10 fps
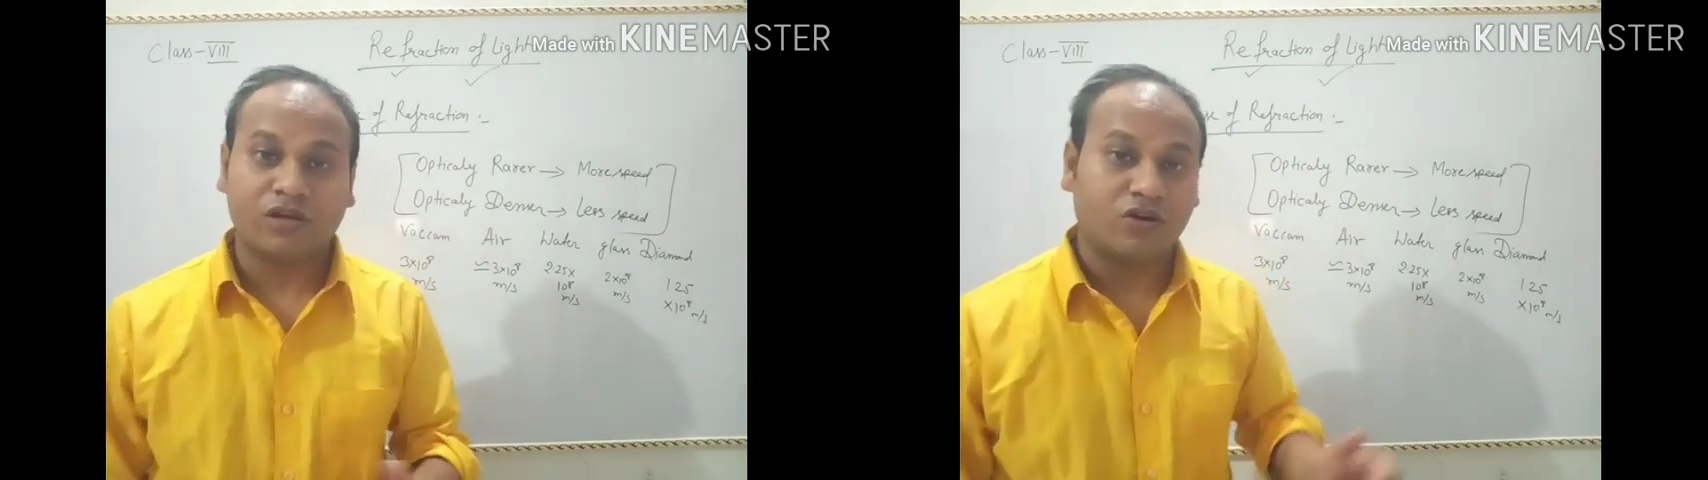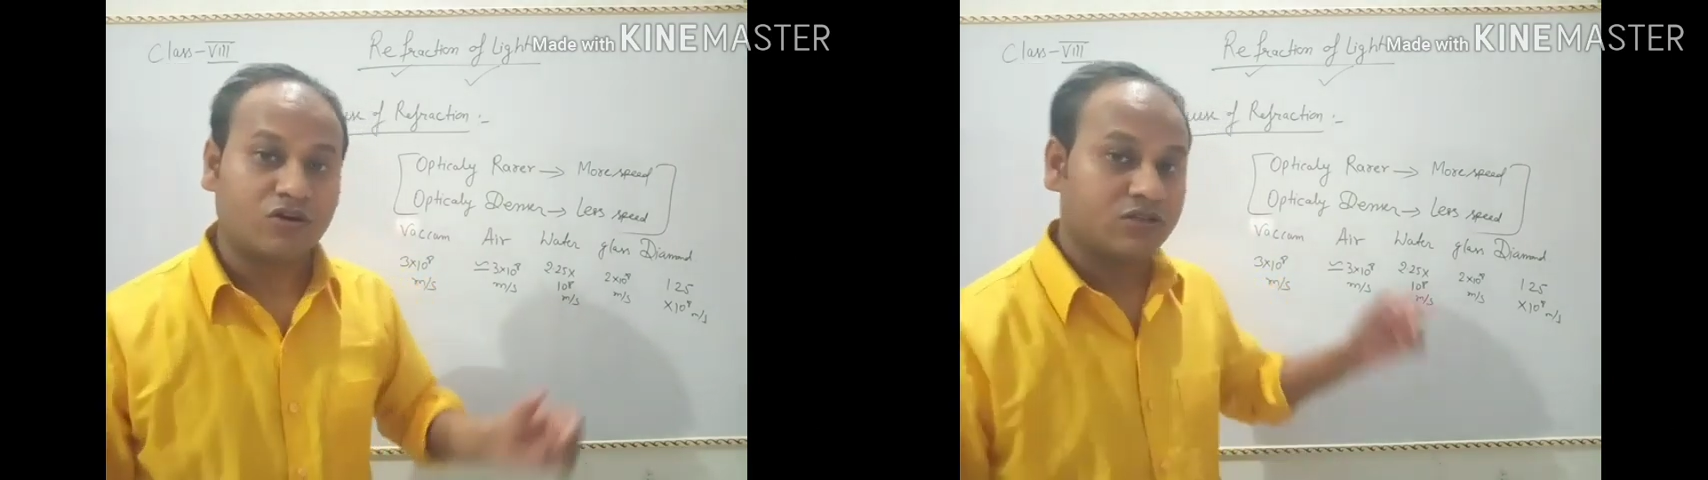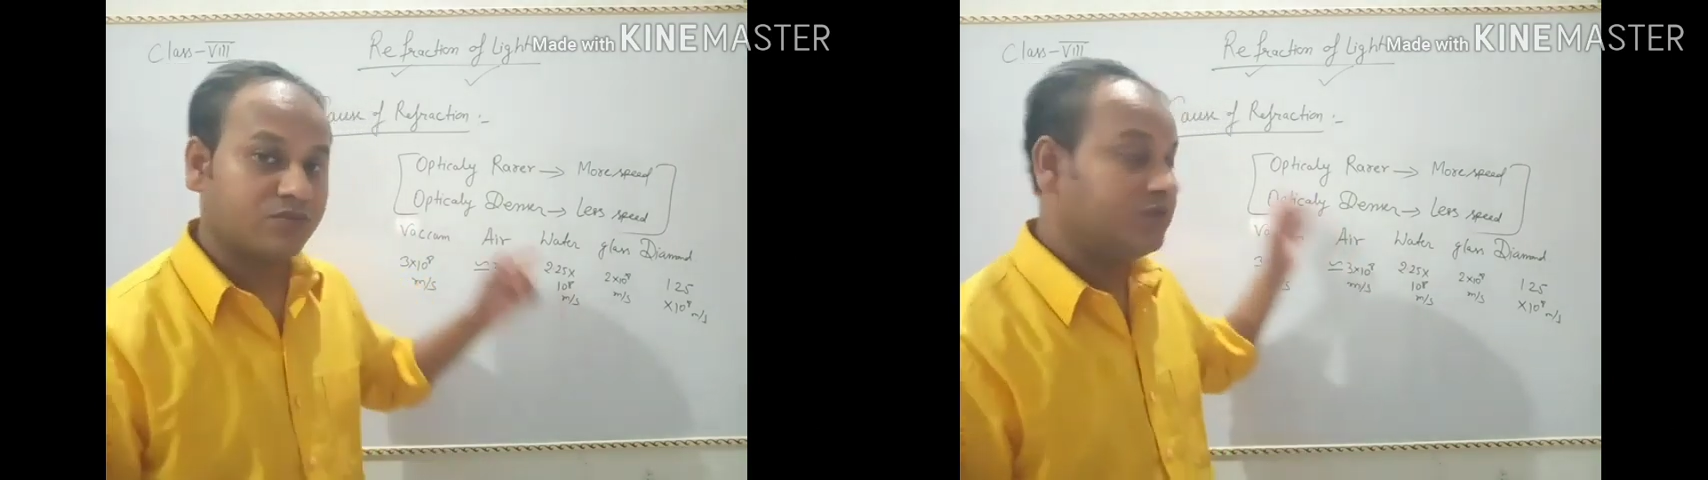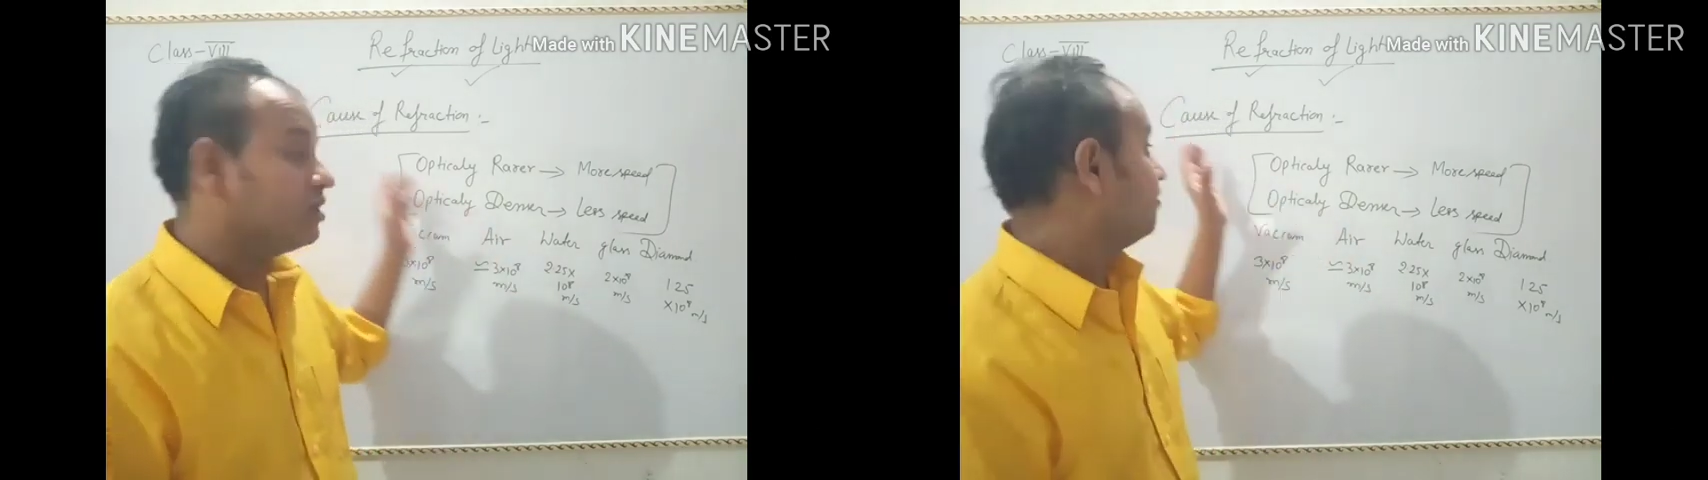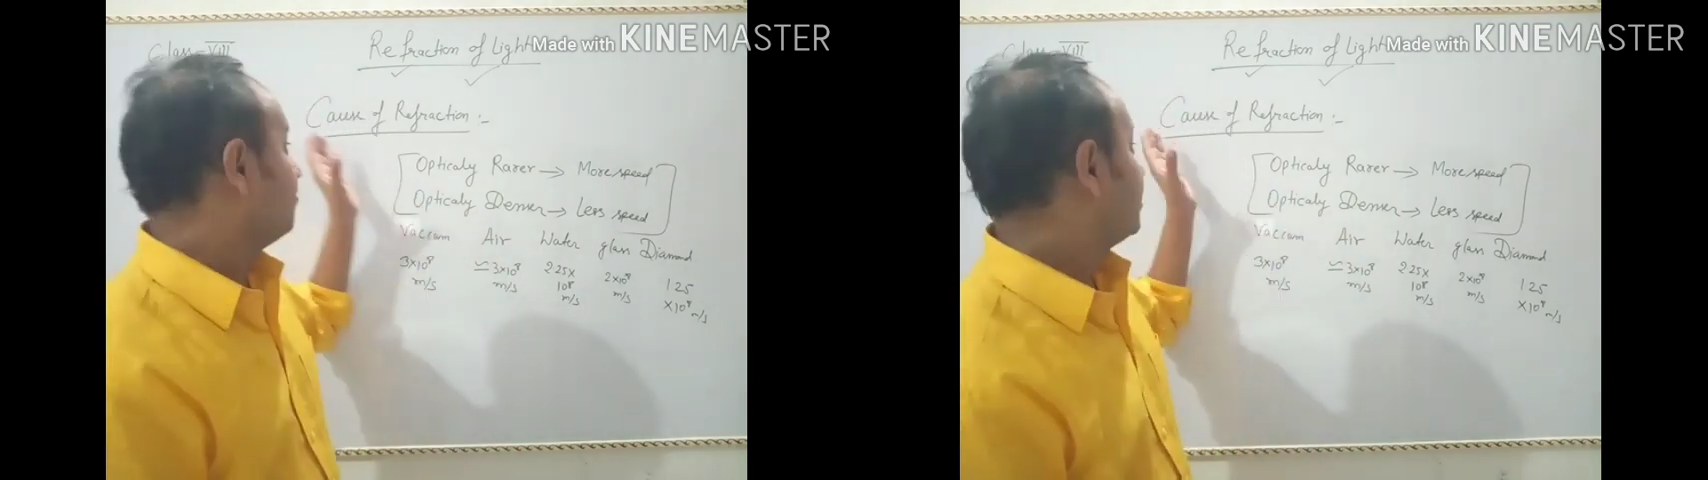cause of
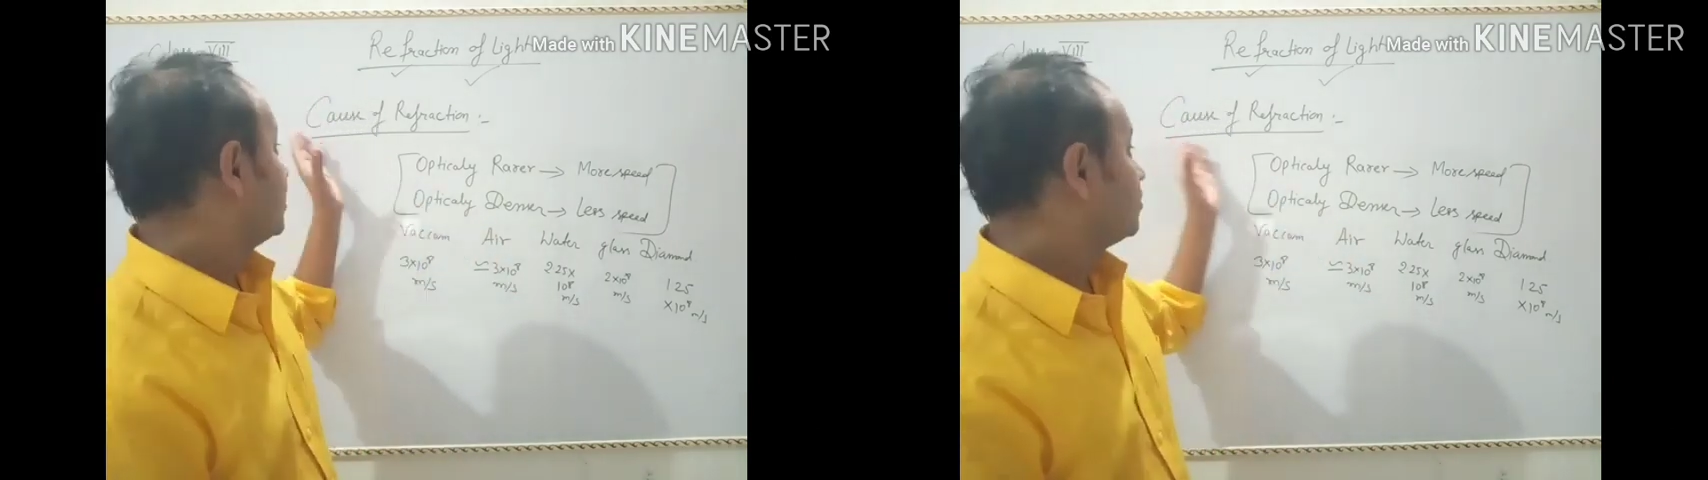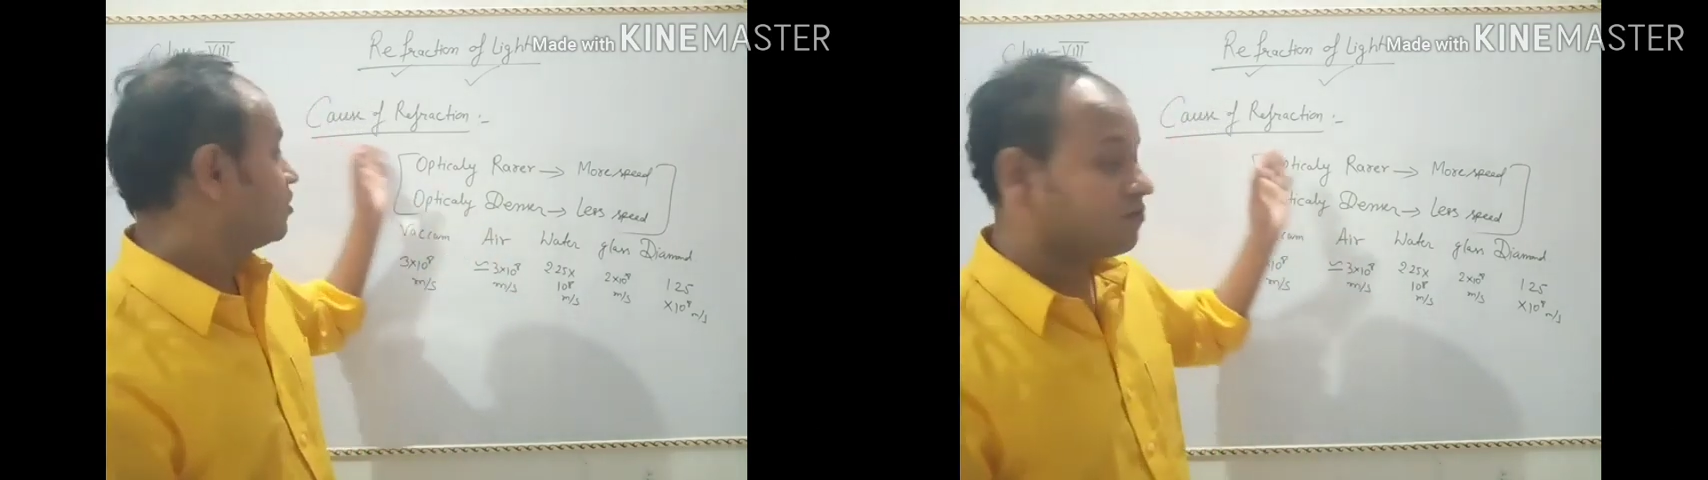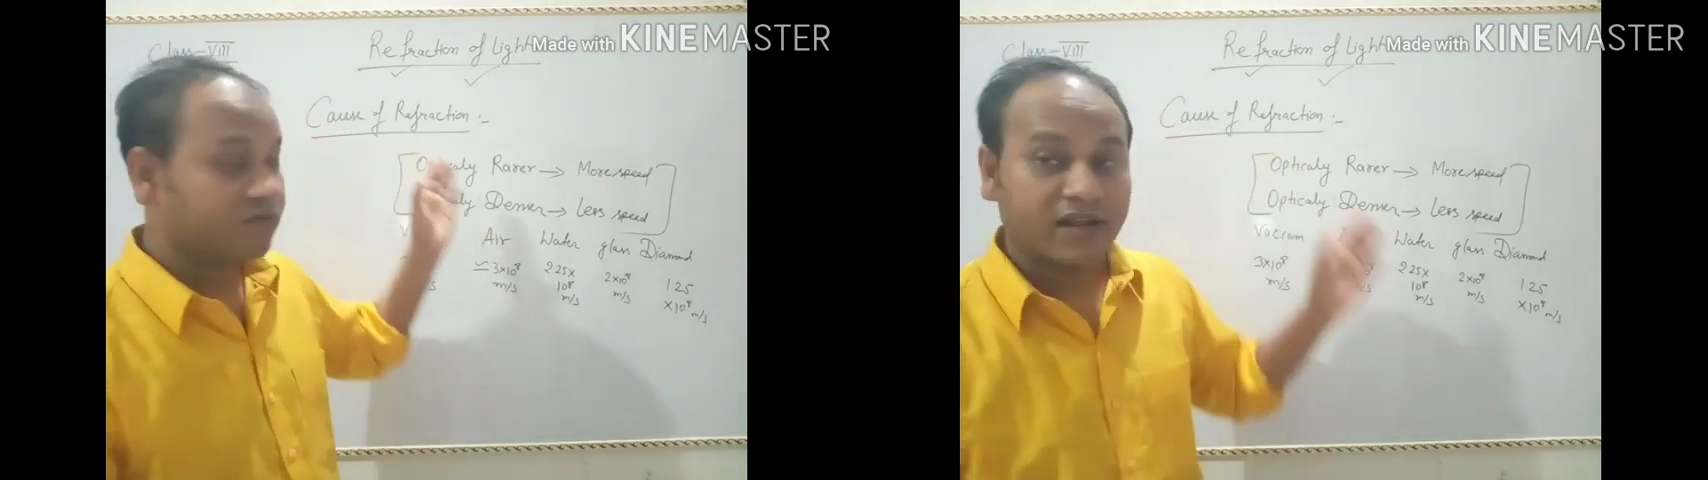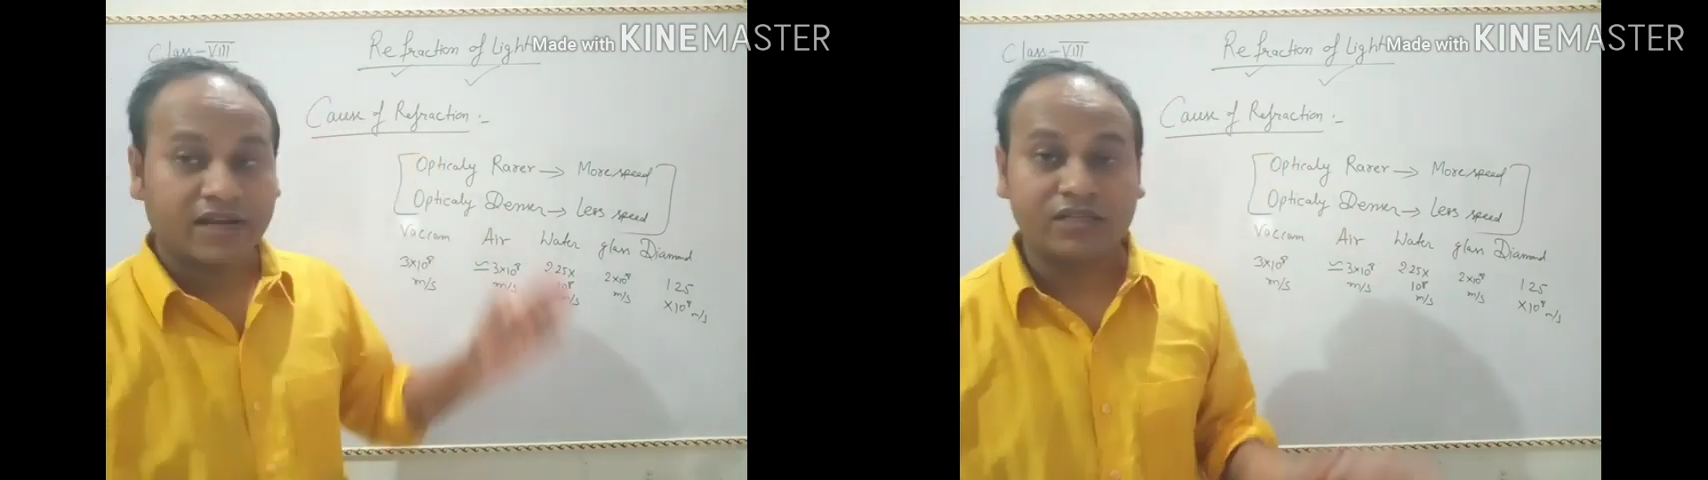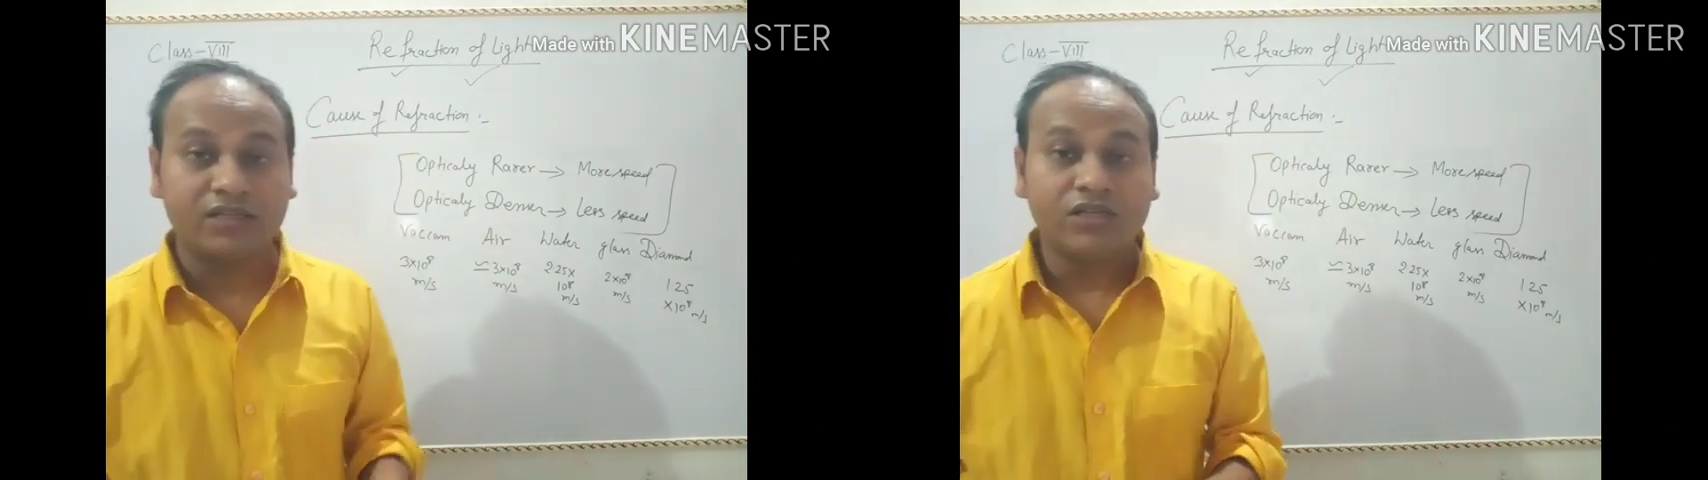the refraction of light.